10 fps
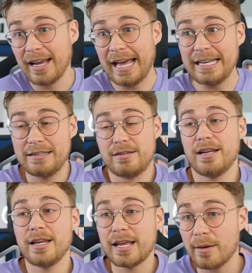and
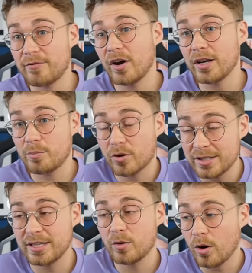he kept Vardy
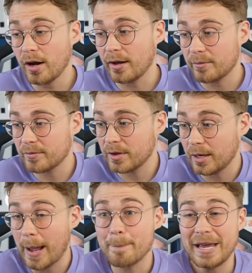pretty quiet
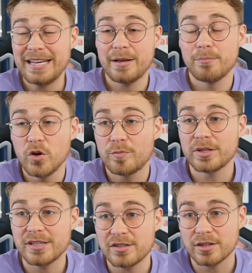and made him move
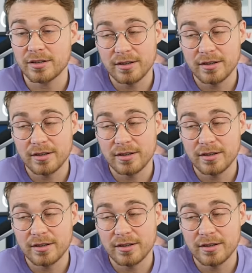position.